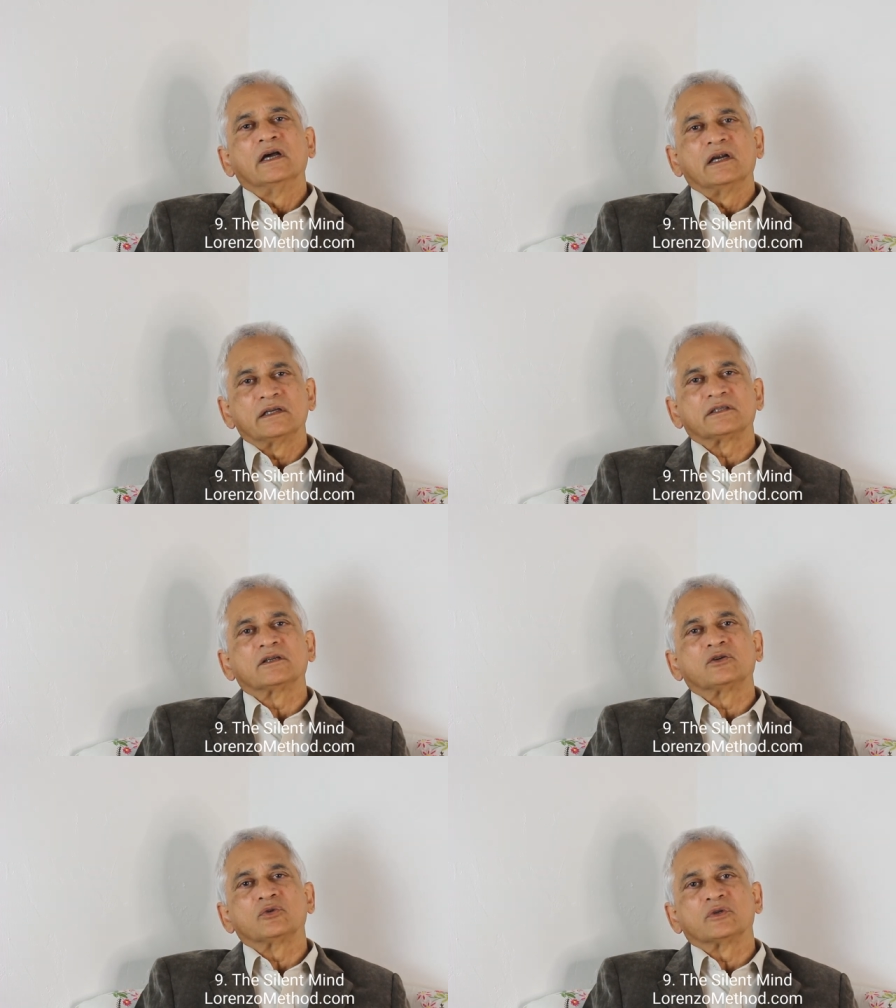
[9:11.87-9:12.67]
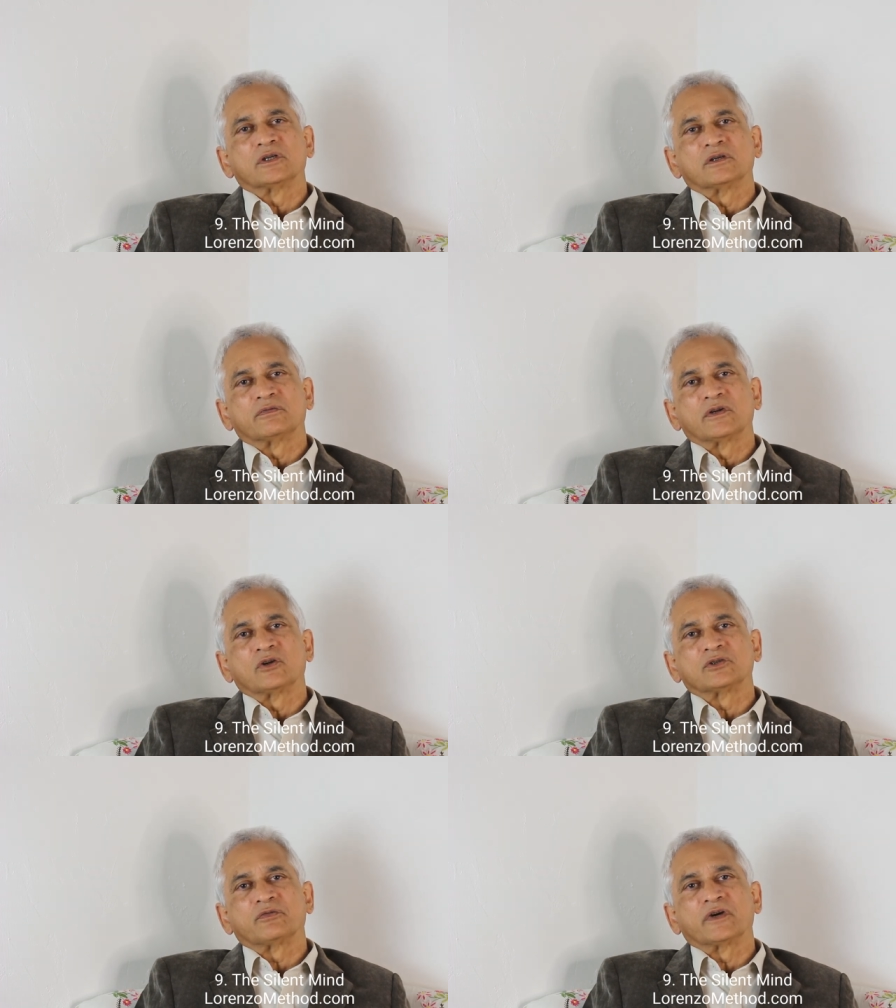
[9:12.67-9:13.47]
listen to the
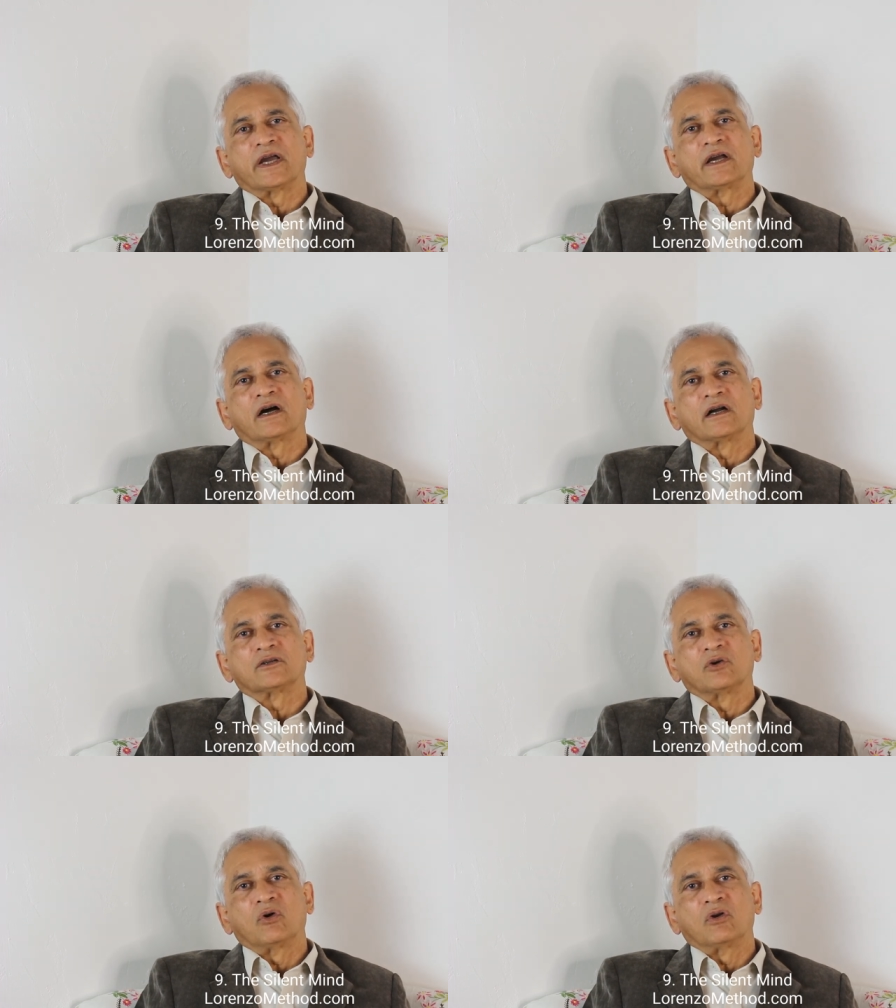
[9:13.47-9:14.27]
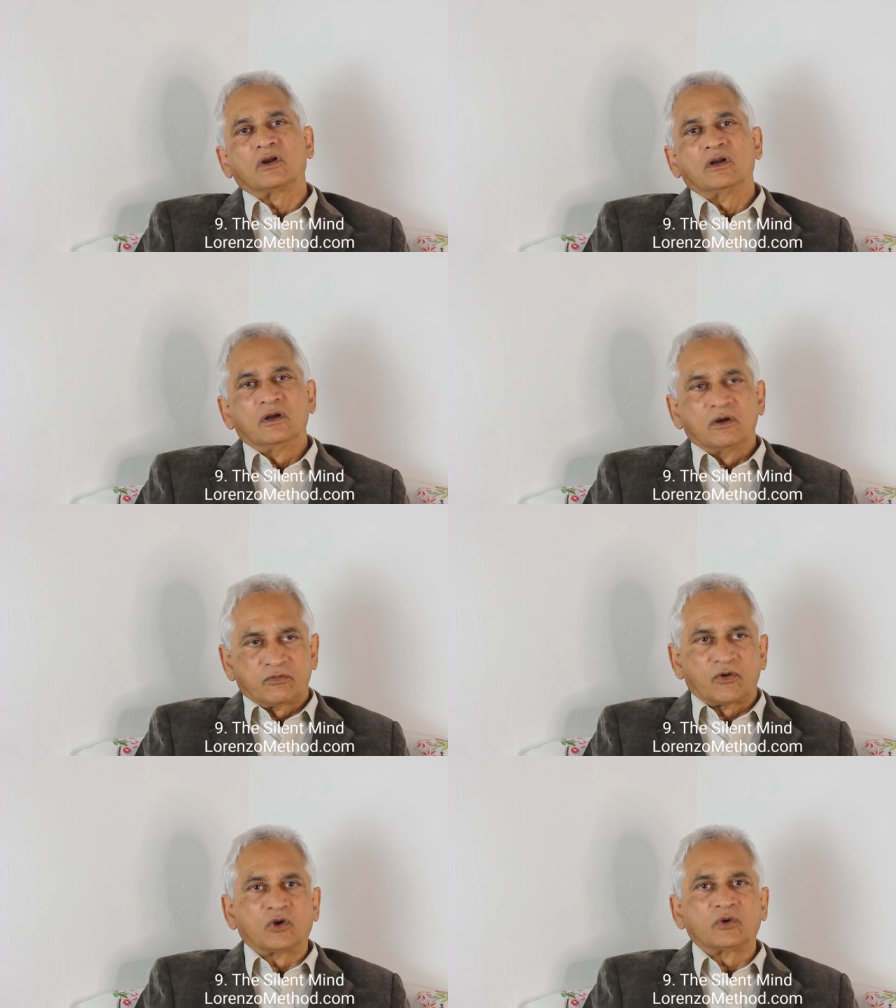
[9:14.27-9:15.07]
philosopher Eckhart Tolle,
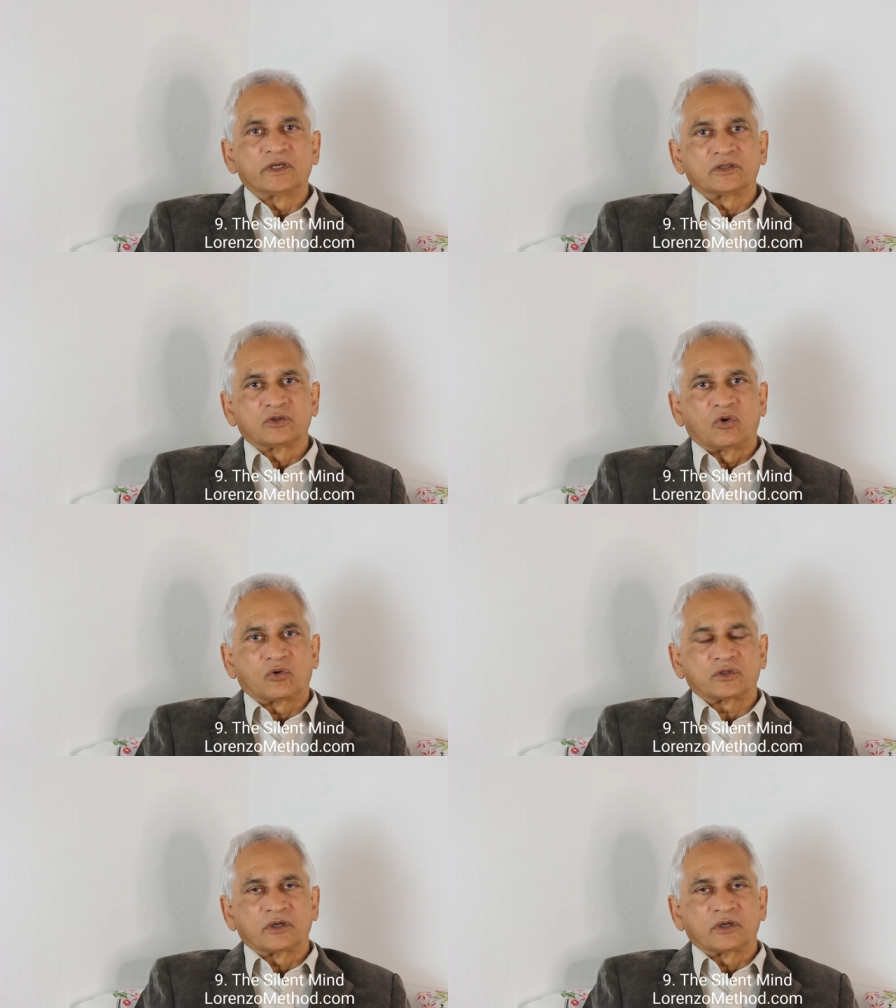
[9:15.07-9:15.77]
follow his talks.